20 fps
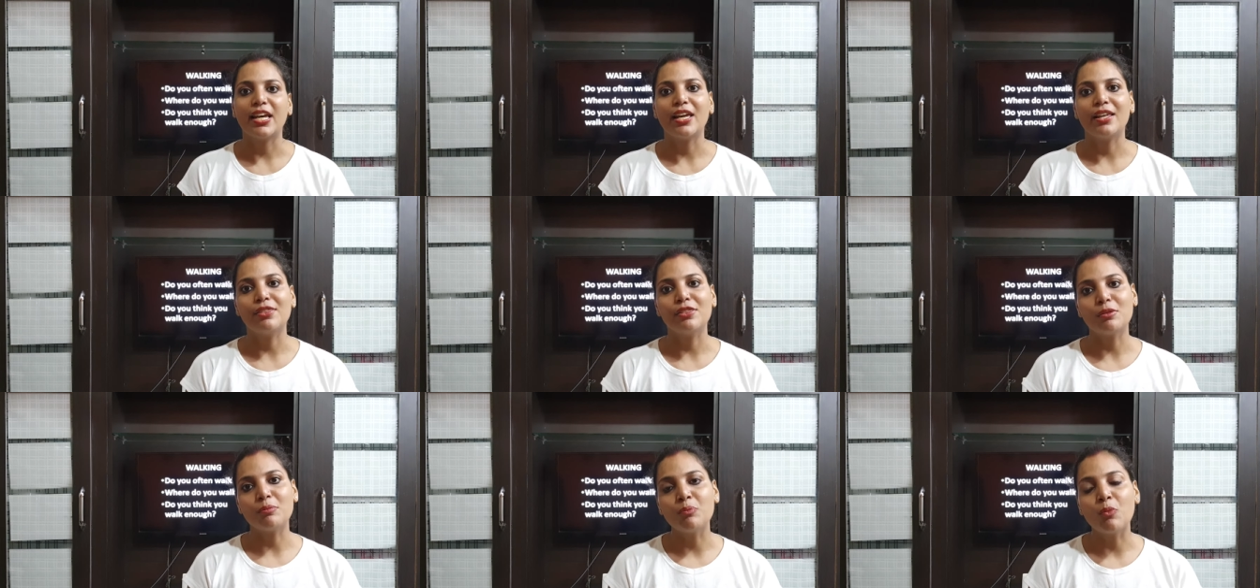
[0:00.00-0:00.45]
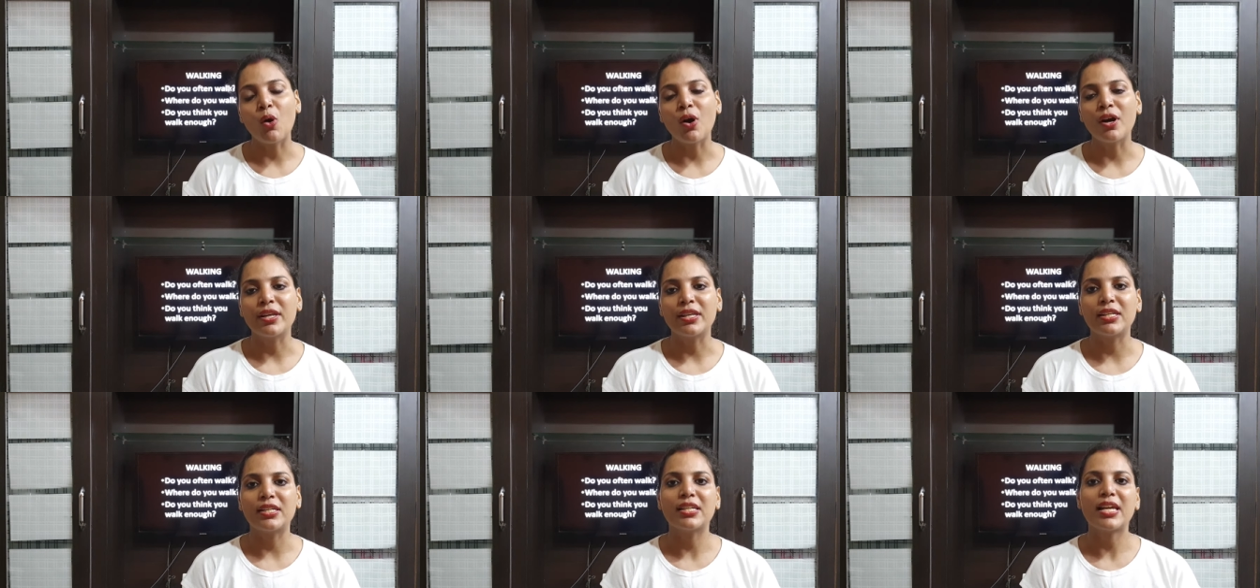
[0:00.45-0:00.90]
in the
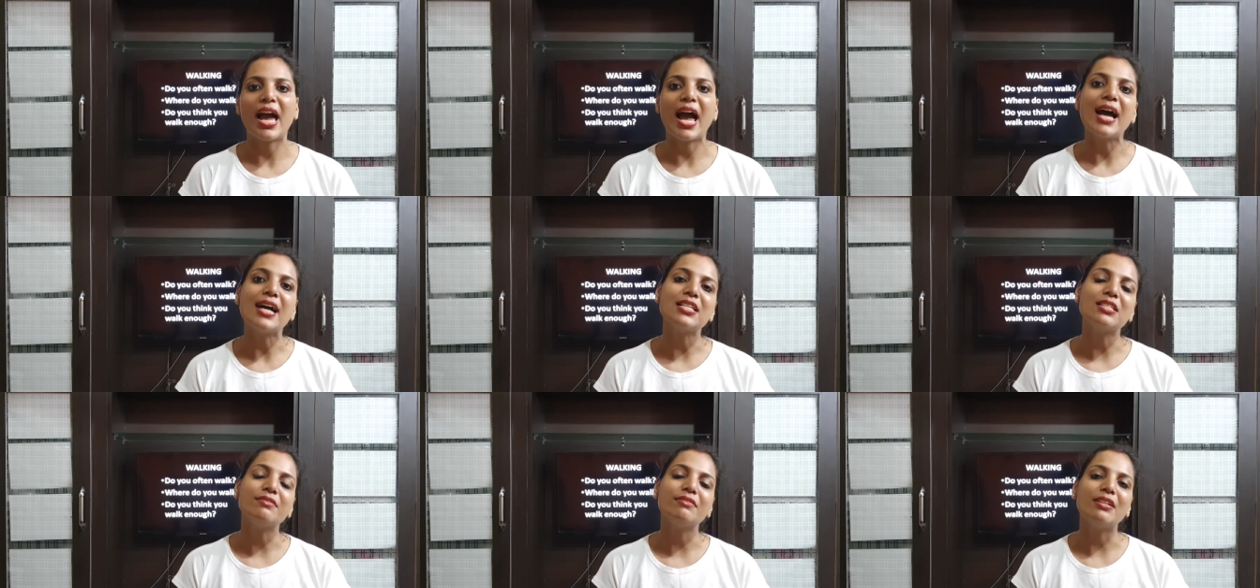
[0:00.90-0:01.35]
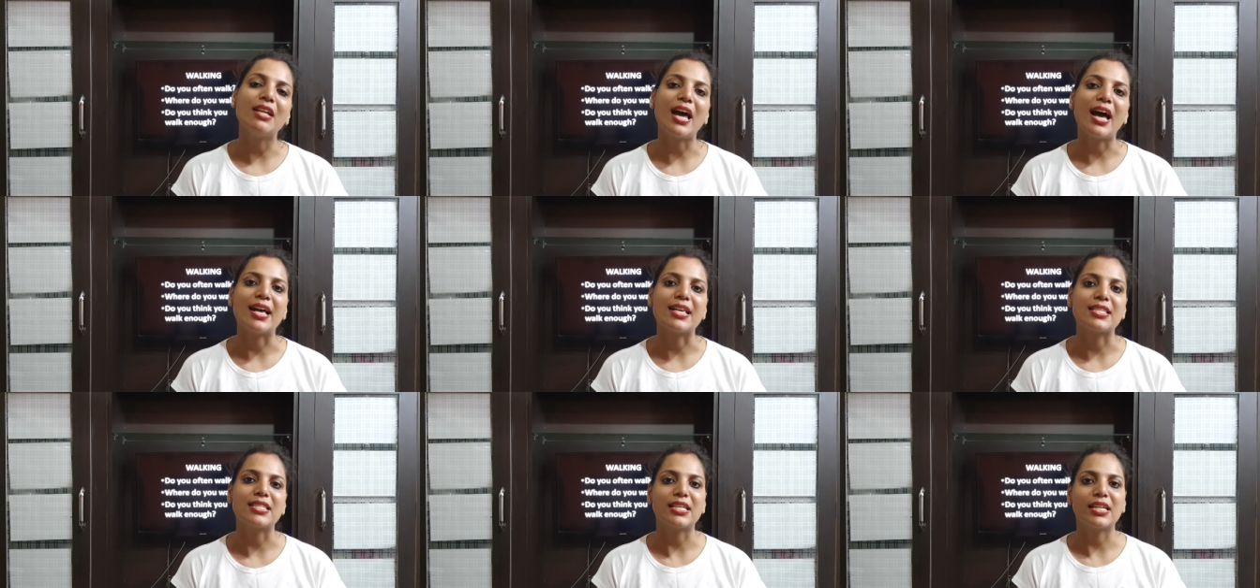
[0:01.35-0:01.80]
morning as well
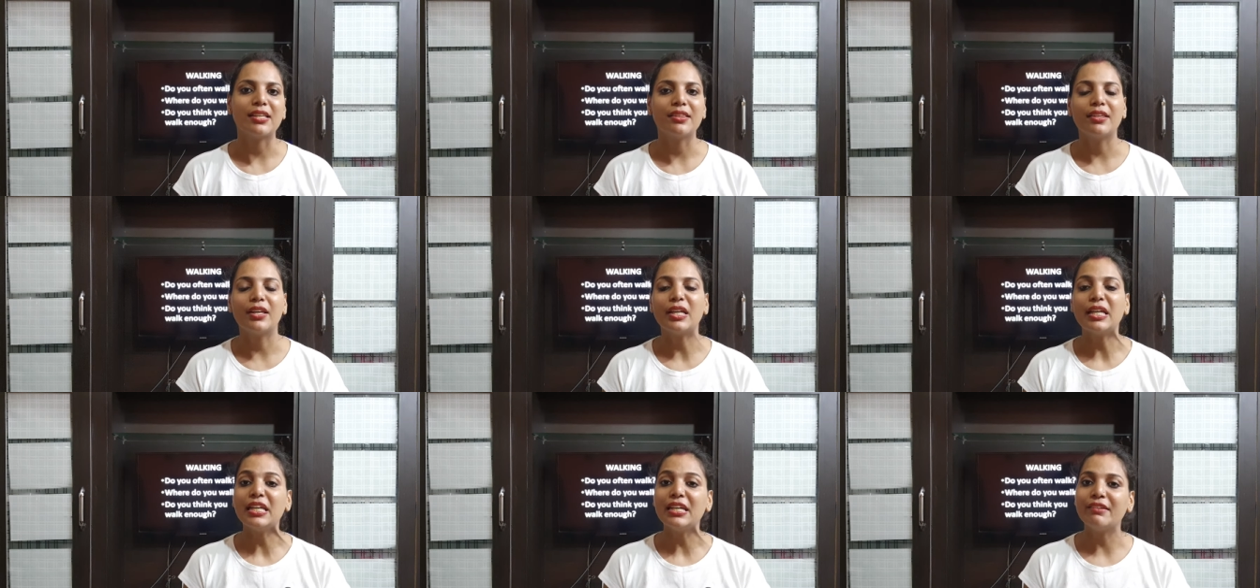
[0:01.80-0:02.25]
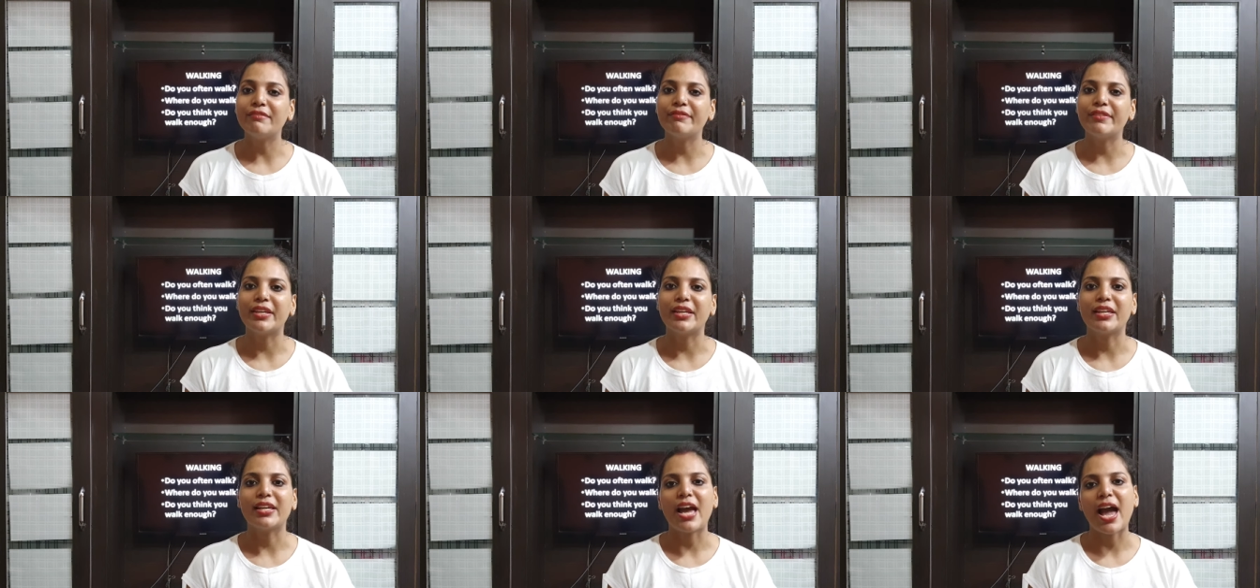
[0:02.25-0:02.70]
as in the
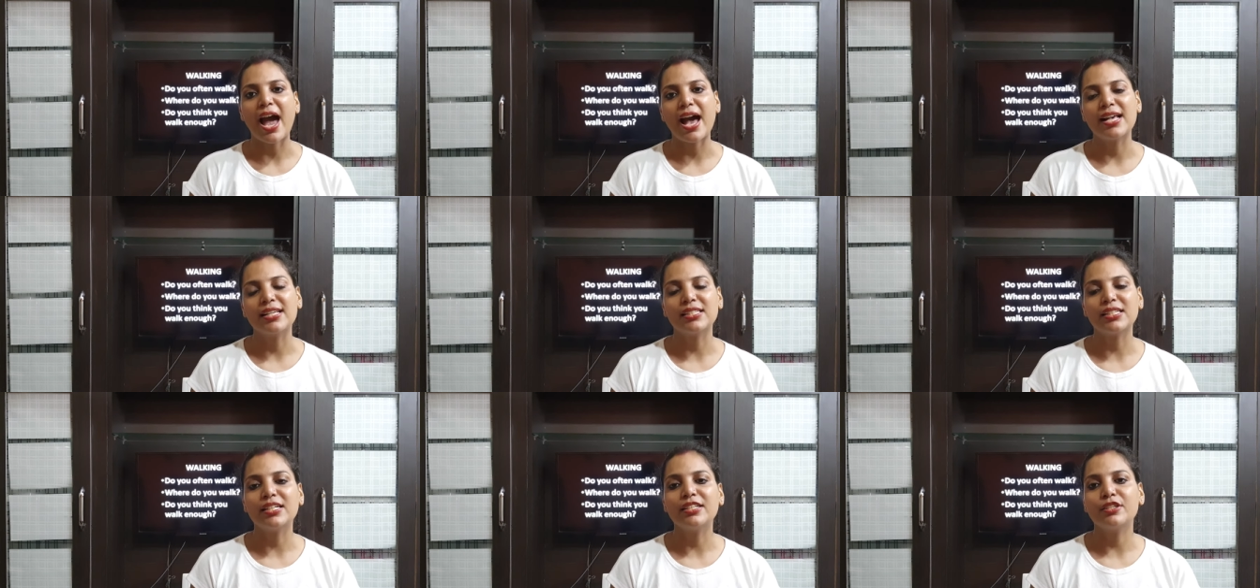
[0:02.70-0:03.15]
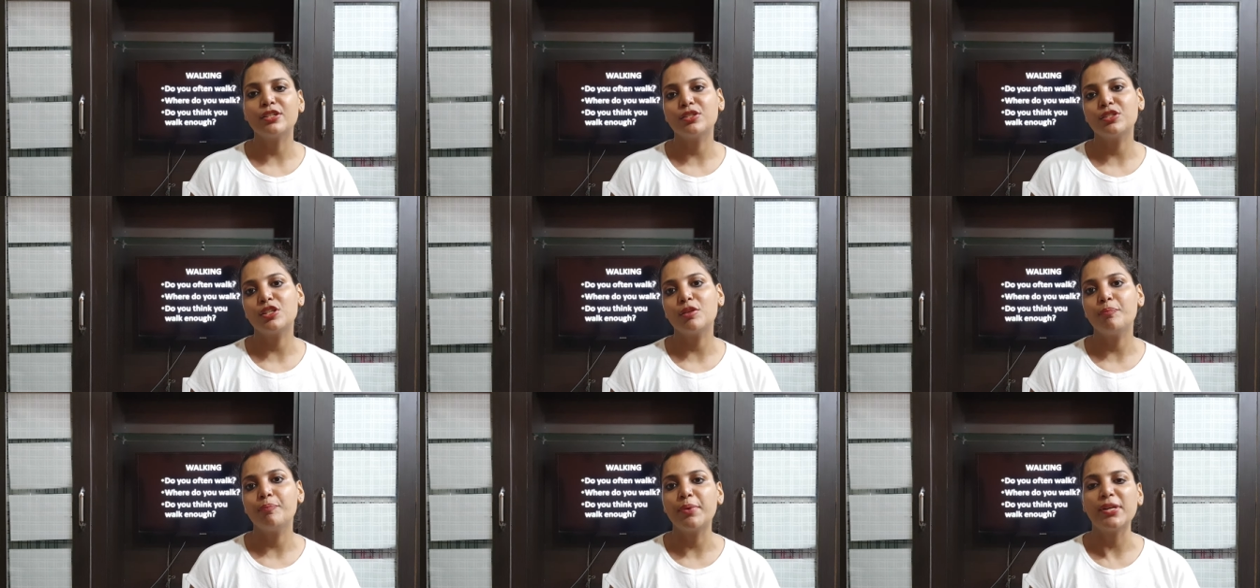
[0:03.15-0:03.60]
evening as it is
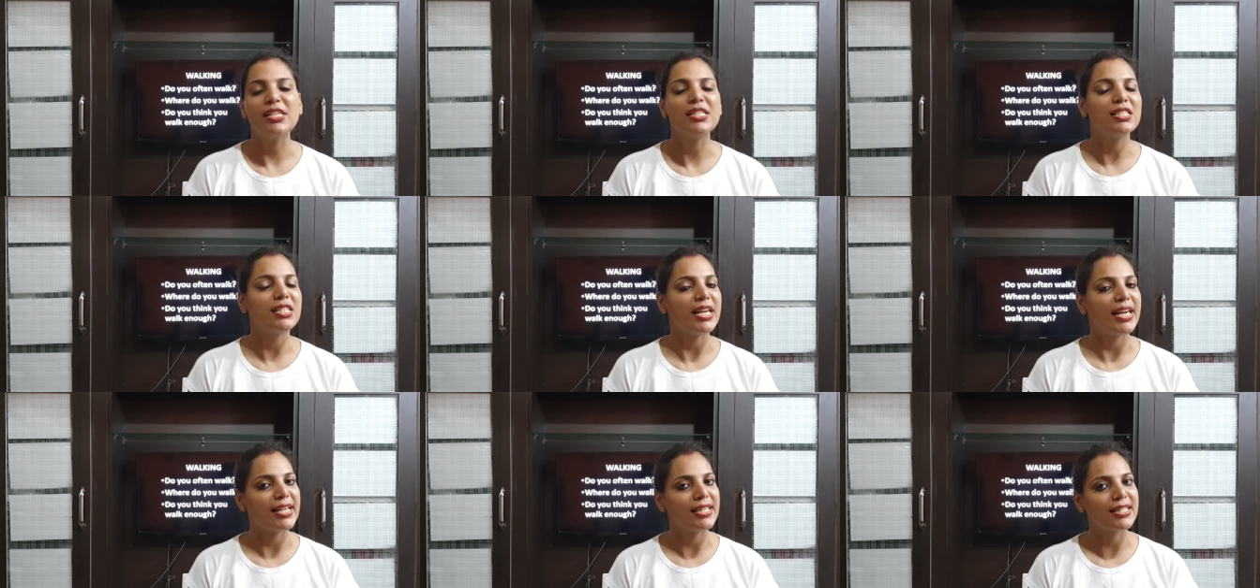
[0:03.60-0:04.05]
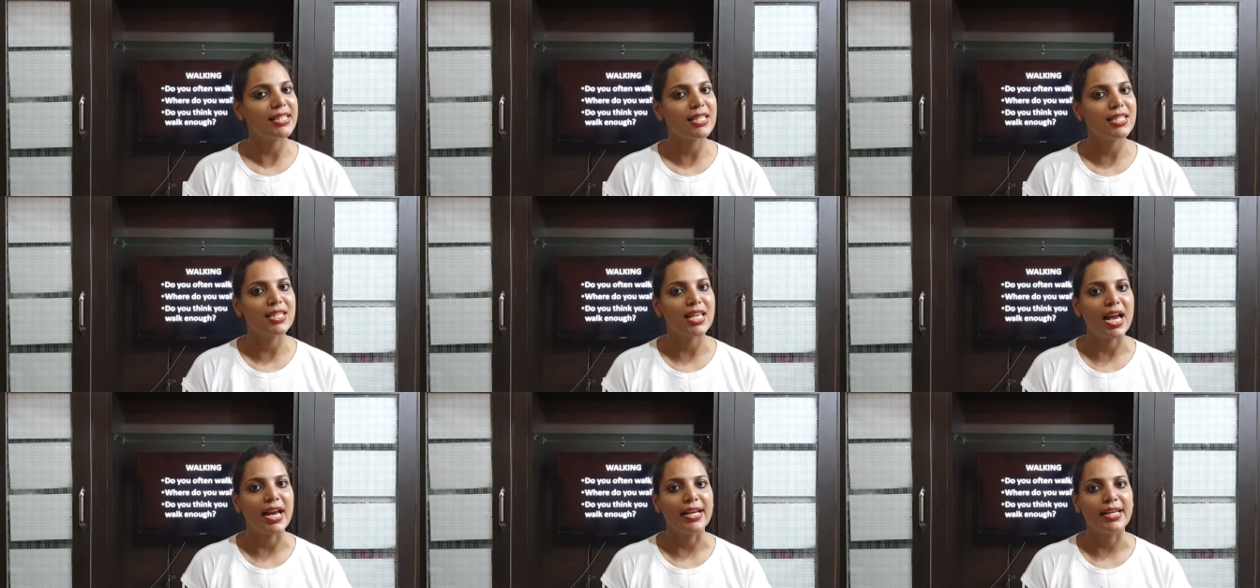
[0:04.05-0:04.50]
the best
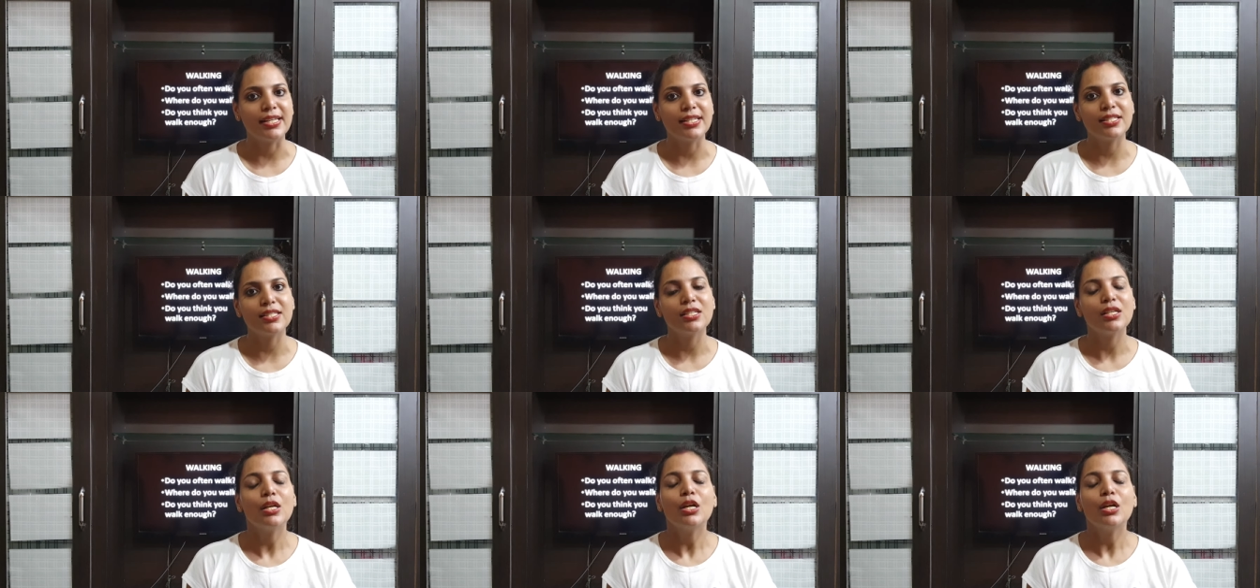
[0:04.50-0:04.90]
exercise.